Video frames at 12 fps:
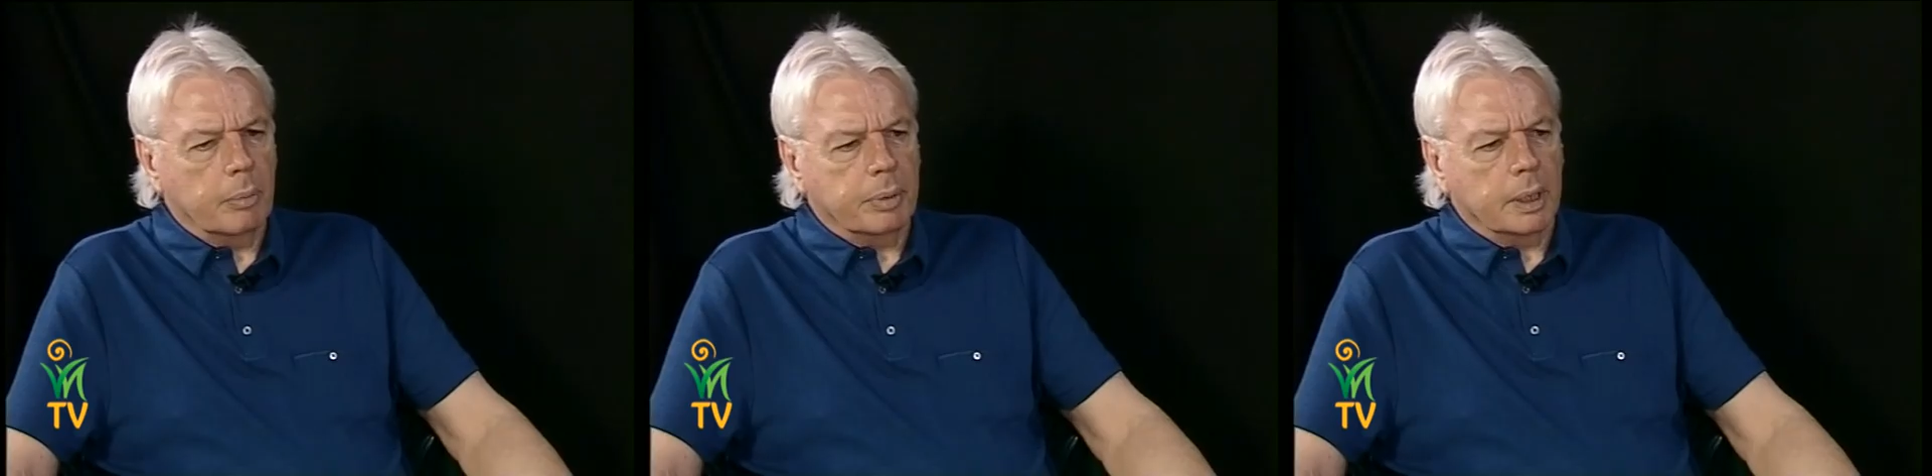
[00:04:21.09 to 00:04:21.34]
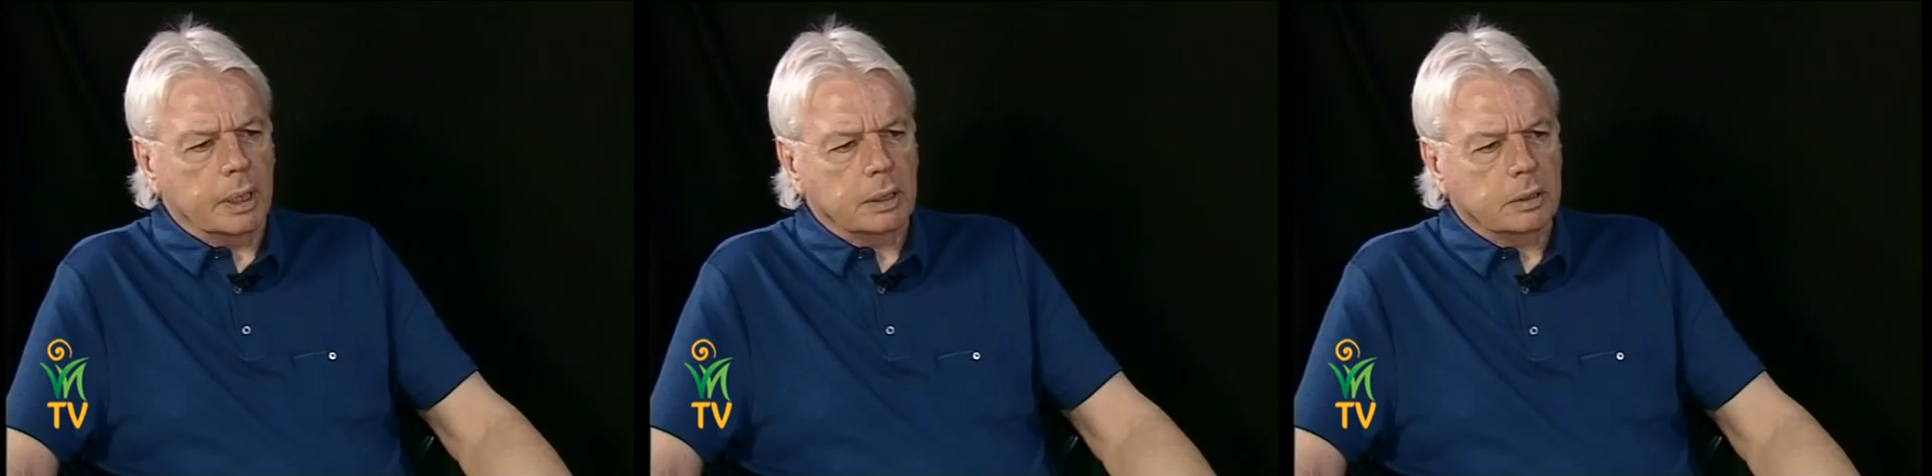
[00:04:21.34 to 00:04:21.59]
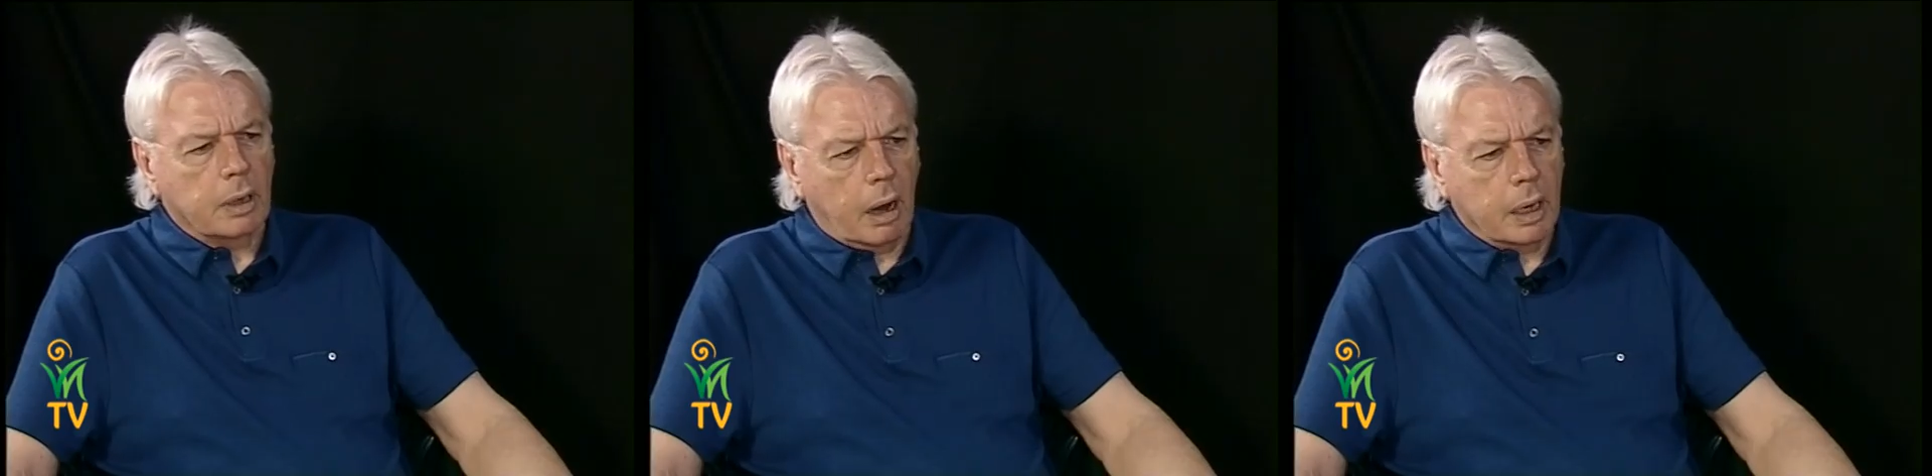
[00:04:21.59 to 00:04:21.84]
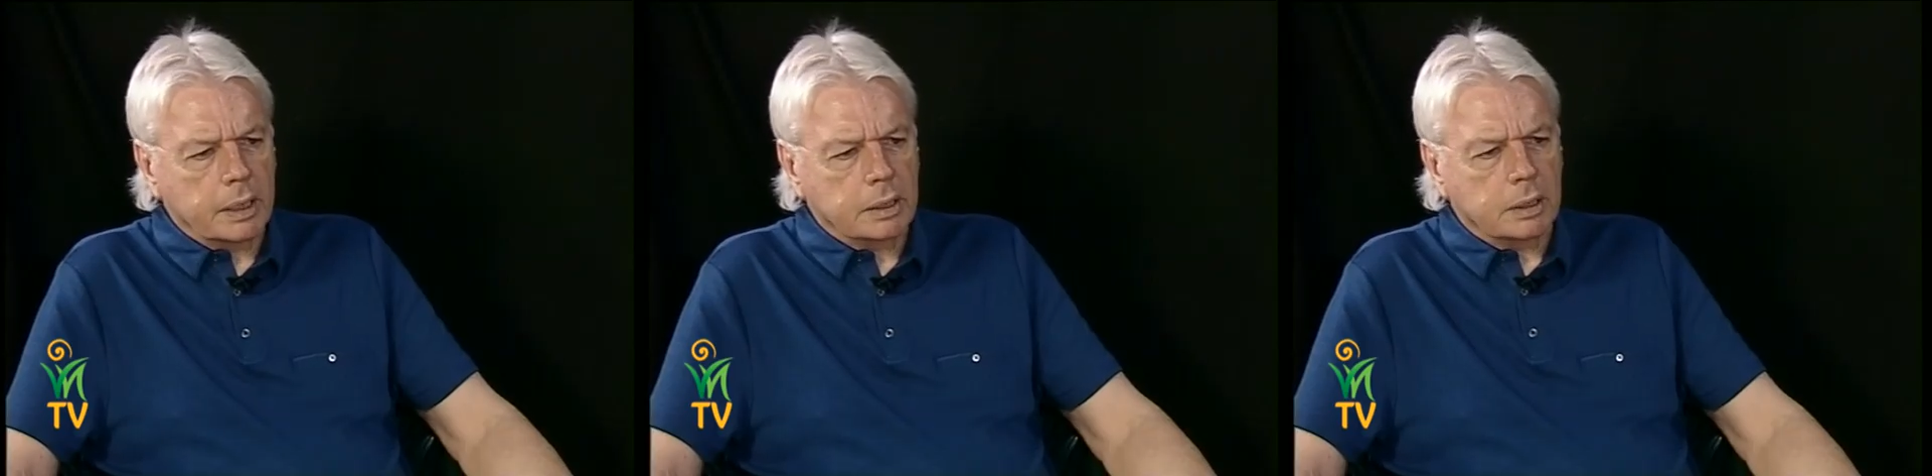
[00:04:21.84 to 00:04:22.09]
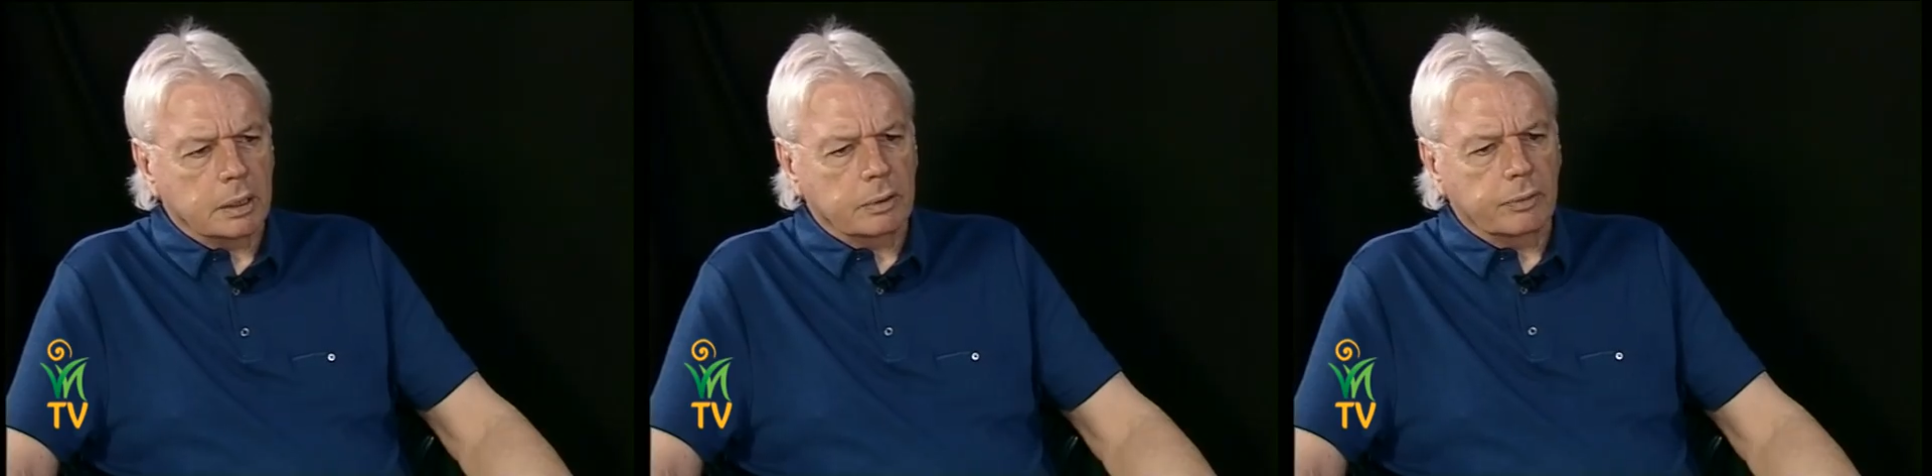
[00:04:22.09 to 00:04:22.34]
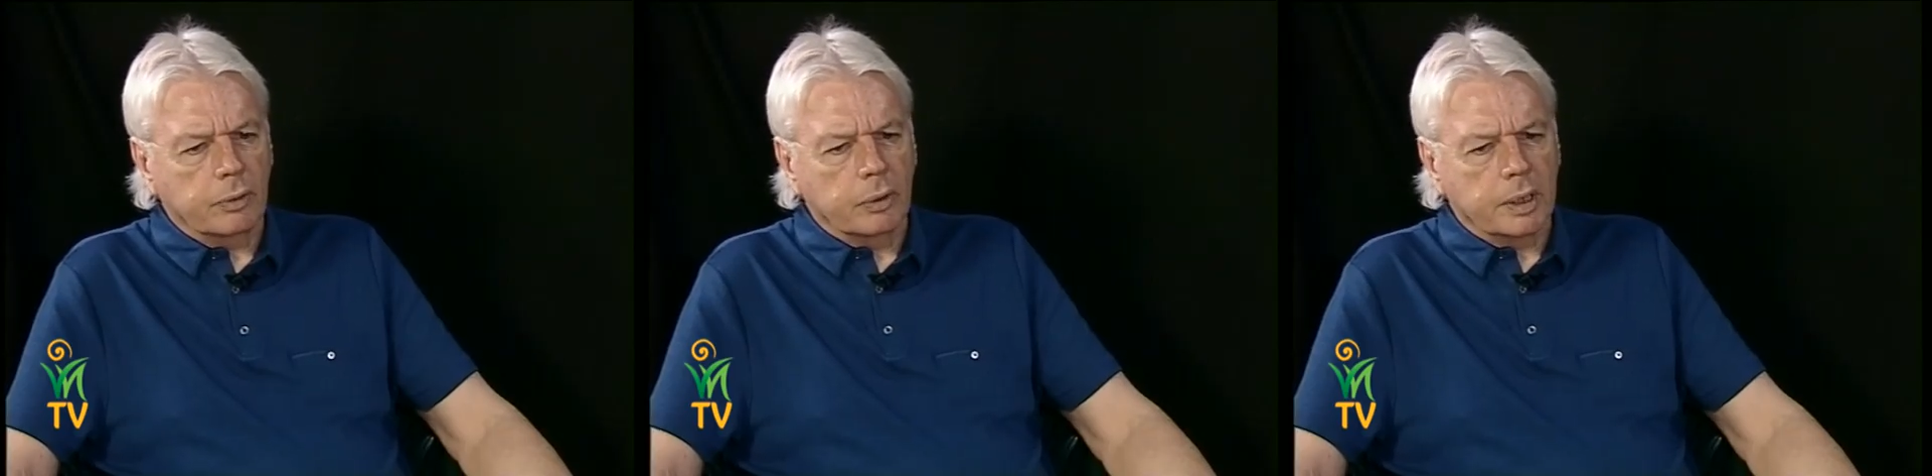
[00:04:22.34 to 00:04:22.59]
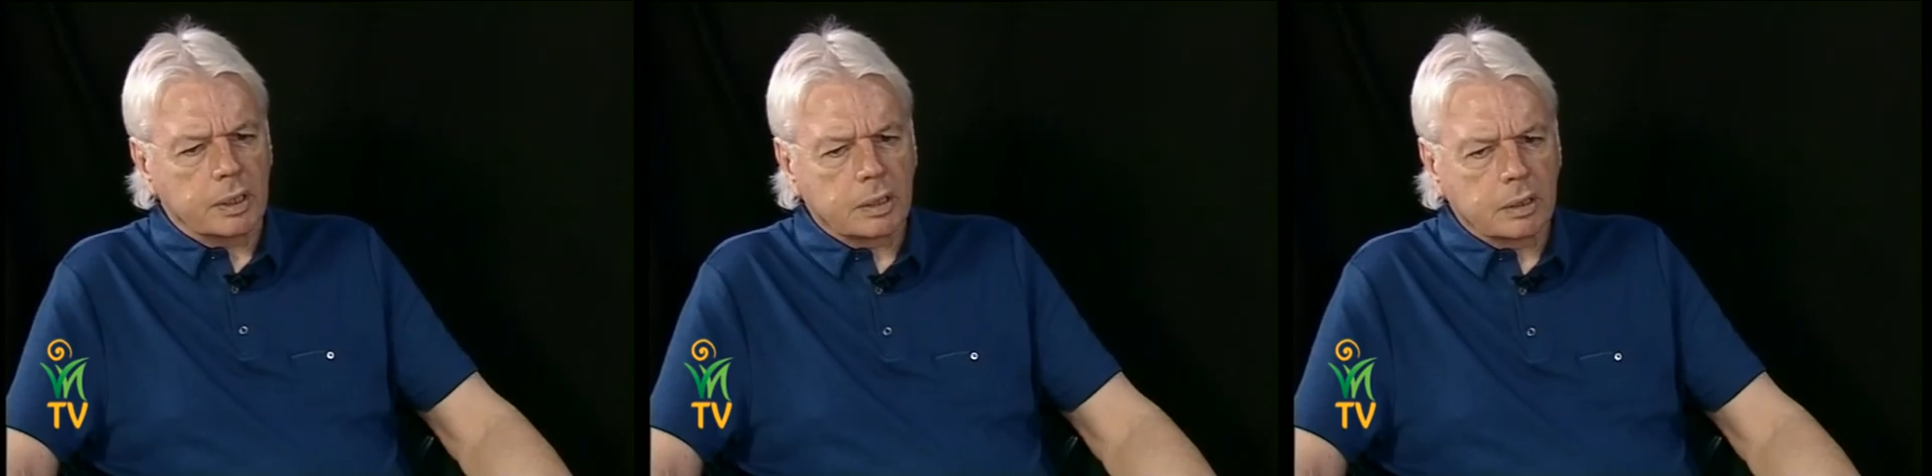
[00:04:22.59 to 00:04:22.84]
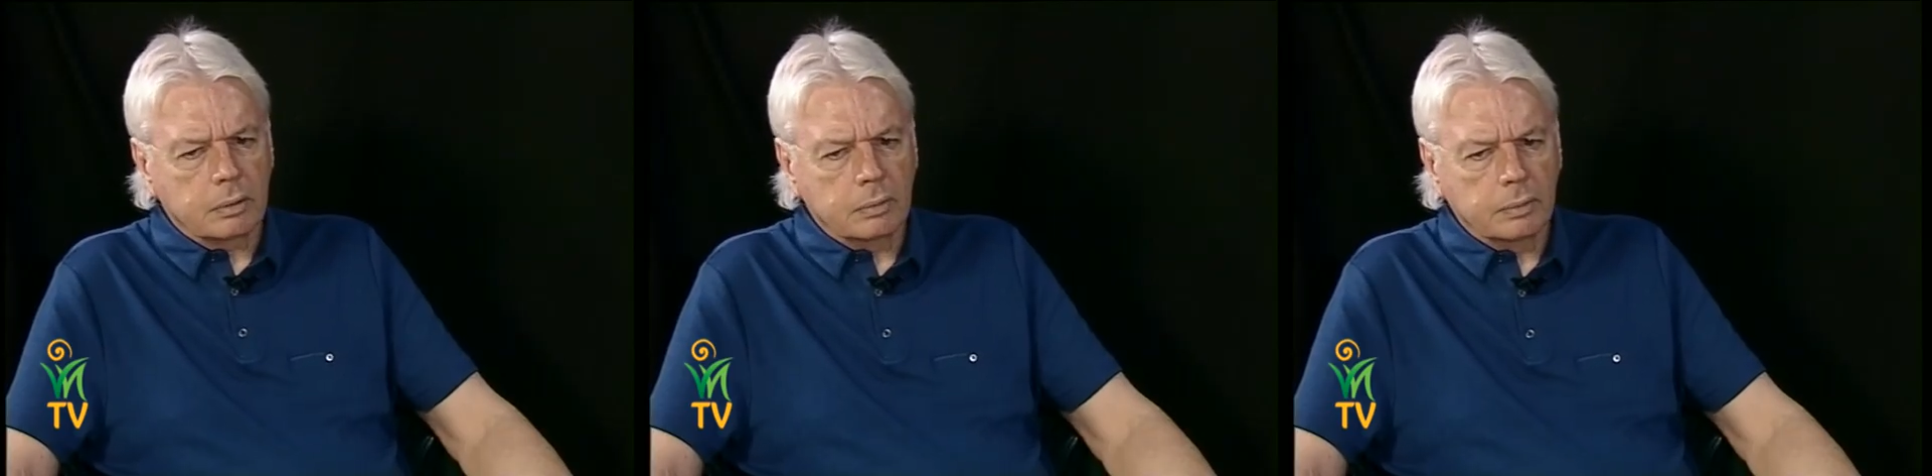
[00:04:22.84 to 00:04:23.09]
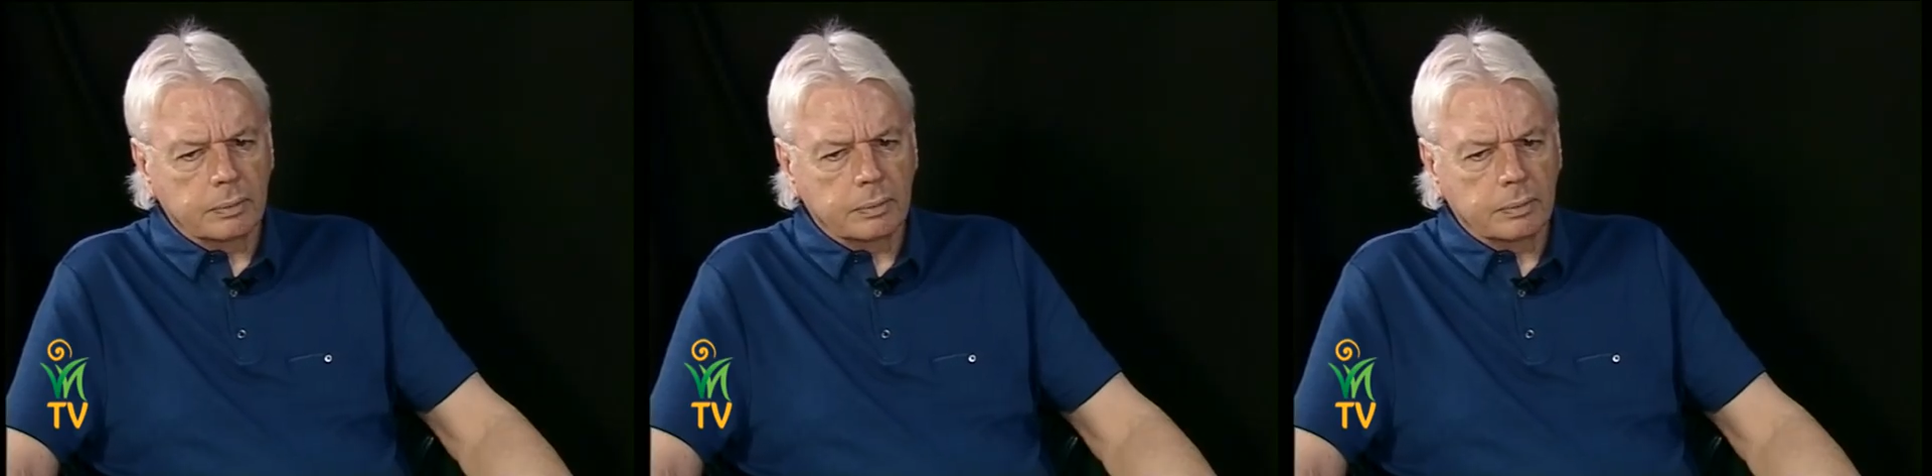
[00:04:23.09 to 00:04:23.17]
being targeted for this